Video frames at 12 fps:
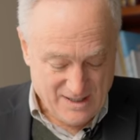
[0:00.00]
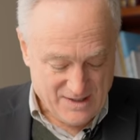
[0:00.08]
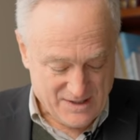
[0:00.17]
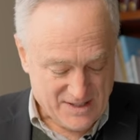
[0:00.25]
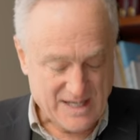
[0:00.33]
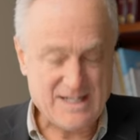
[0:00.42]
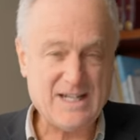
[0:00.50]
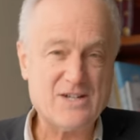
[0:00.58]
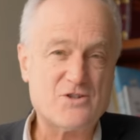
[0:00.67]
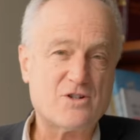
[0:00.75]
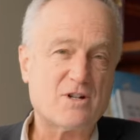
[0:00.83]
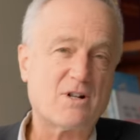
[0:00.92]
These
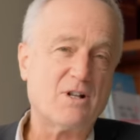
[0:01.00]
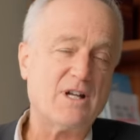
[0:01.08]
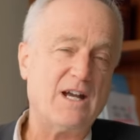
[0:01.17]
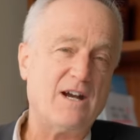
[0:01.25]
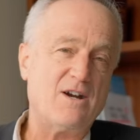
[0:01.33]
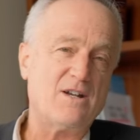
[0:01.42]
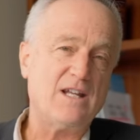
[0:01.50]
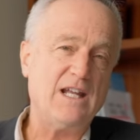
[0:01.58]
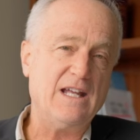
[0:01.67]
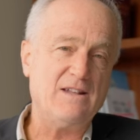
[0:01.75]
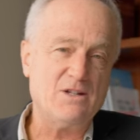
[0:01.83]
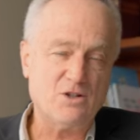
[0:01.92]
ideas are declared
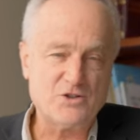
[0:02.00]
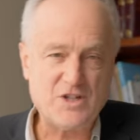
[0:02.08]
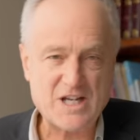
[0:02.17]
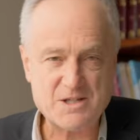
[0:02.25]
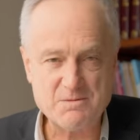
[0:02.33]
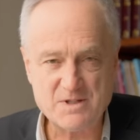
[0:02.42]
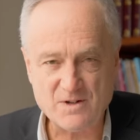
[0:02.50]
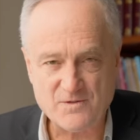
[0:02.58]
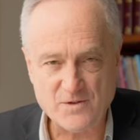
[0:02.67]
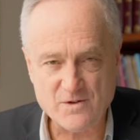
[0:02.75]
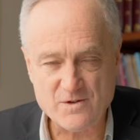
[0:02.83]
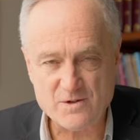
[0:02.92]
in the Old Testament. They're
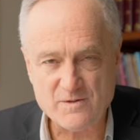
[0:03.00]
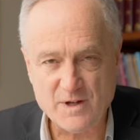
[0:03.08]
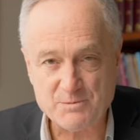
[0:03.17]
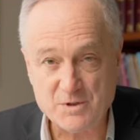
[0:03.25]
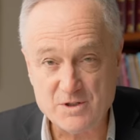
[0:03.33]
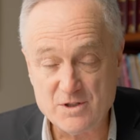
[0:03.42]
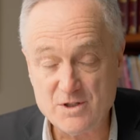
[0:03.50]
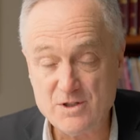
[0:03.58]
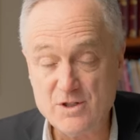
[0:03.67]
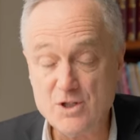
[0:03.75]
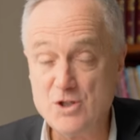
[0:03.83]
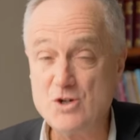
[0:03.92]
further developed
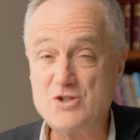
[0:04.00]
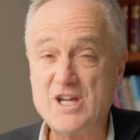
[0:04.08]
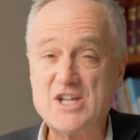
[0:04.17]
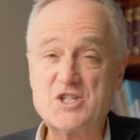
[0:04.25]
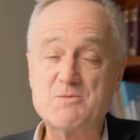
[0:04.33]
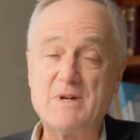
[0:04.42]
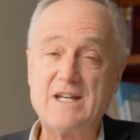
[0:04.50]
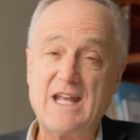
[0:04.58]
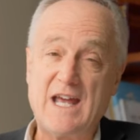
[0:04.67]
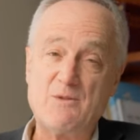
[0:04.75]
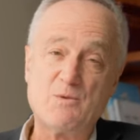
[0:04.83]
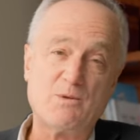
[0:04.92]
in the New Testament,
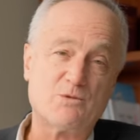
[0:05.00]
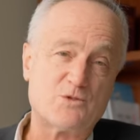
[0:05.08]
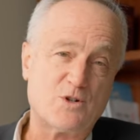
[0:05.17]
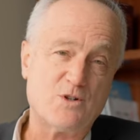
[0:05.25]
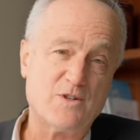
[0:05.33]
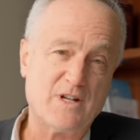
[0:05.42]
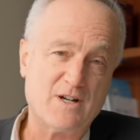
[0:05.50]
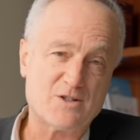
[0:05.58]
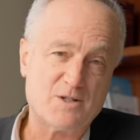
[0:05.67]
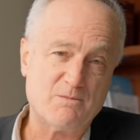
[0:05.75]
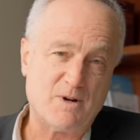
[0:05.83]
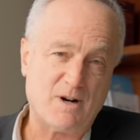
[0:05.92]
and we will turn there
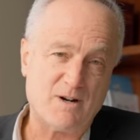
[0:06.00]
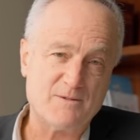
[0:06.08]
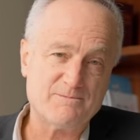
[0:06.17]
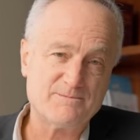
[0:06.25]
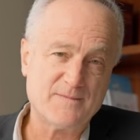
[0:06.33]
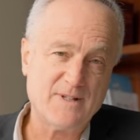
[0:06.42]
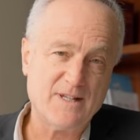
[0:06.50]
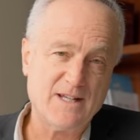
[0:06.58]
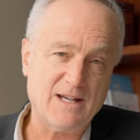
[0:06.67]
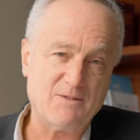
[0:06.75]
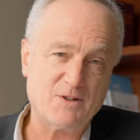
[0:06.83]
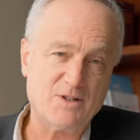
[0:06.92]
tomorrow.
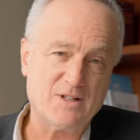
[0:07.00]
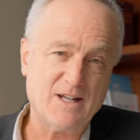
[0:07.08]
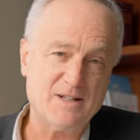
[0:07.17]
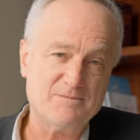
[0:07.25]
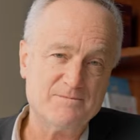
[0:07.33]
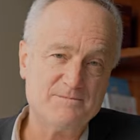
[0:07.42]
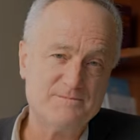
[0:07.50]
Have a good day.